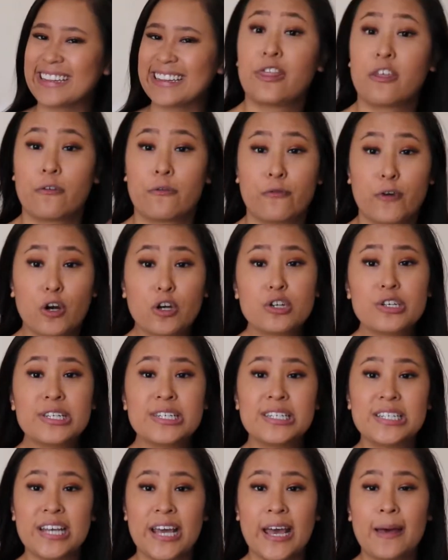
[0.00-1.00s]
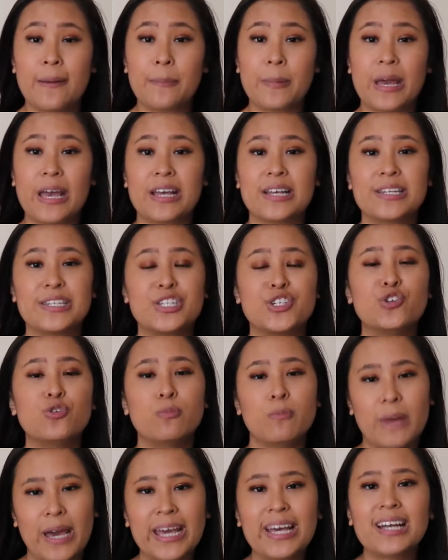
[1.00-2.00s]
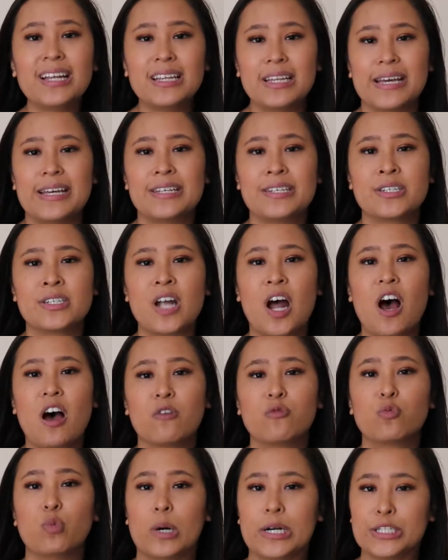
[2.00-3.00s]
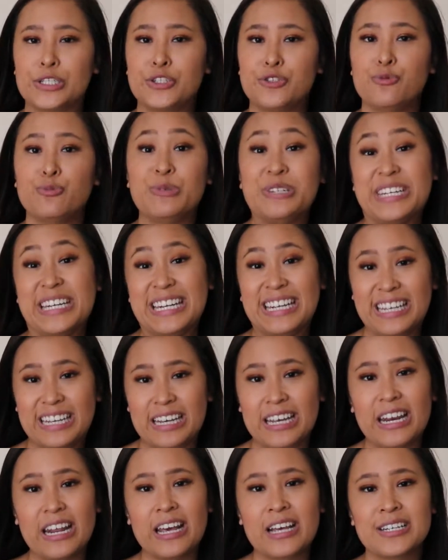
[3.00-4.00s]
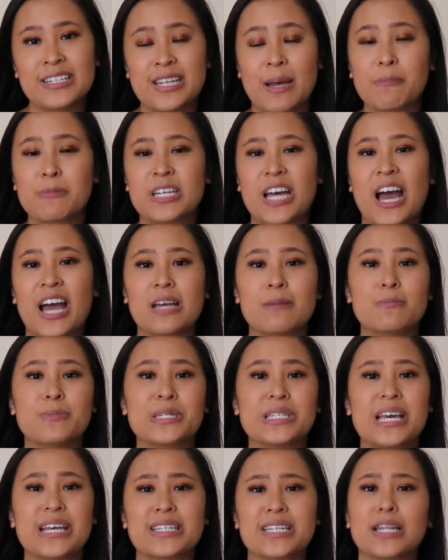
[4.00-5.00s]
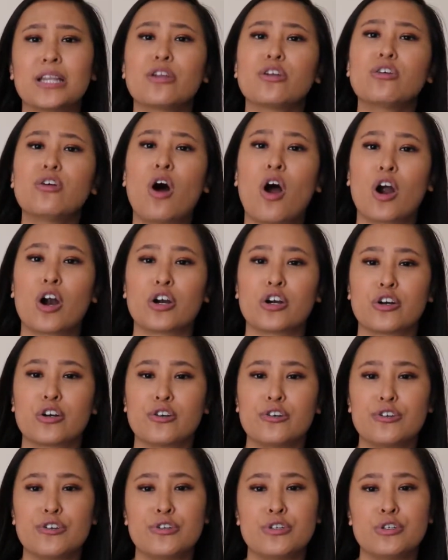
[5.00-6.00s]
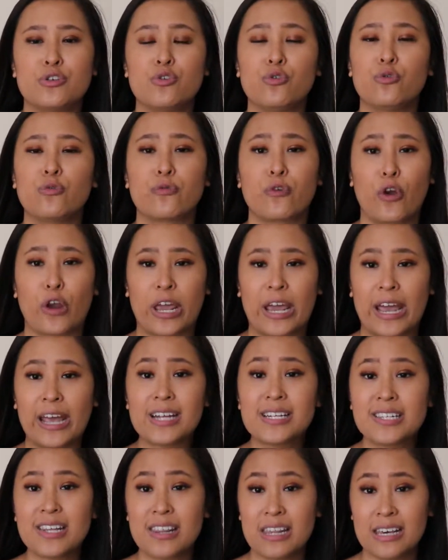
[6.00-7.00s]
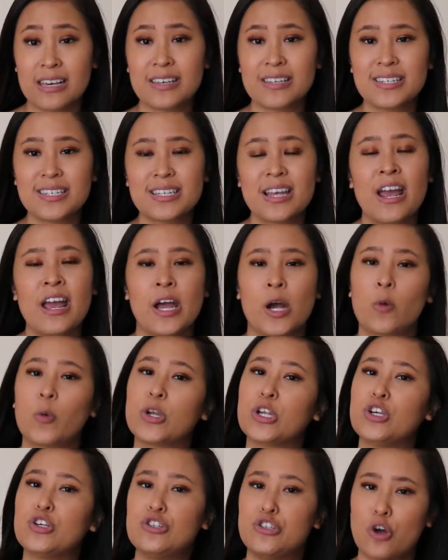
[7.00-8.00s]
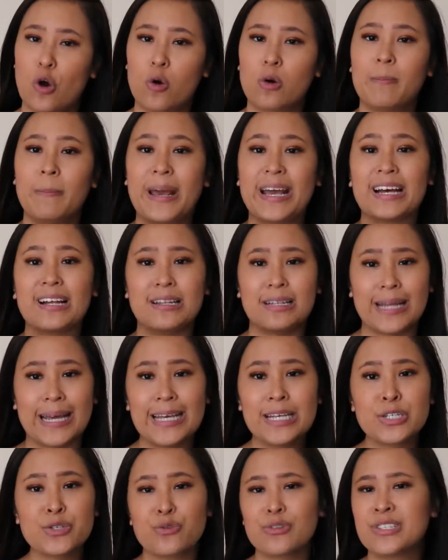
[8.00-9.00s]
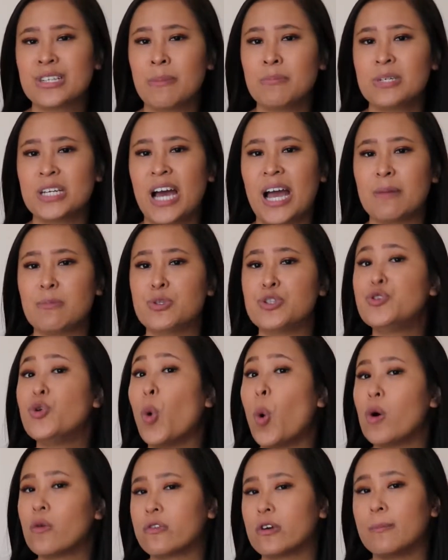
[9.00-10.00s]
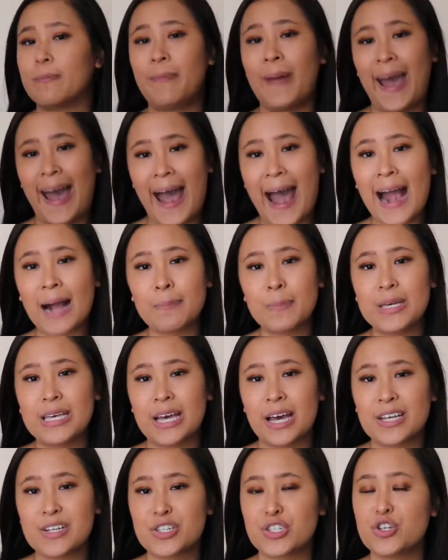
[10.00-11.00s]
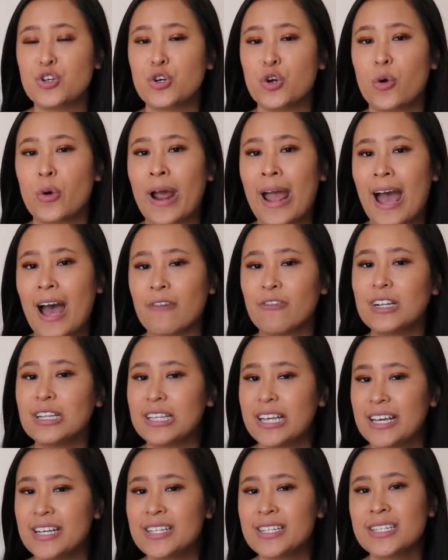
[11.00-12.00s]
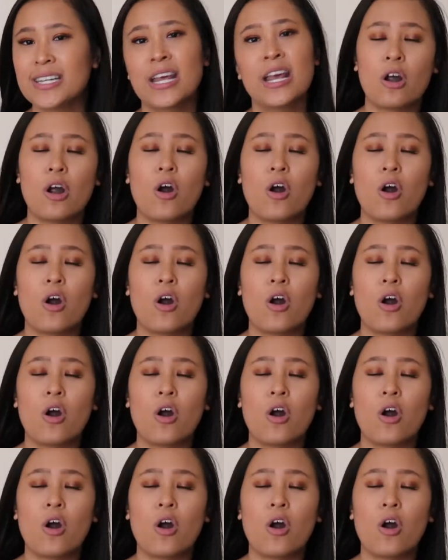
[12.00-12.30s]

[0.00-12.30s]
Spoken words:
The first tip is to make a list of what you need. Sometimes it's a little harder to forget things when you don't make a list, or sometimes you overpack because you don't have a list.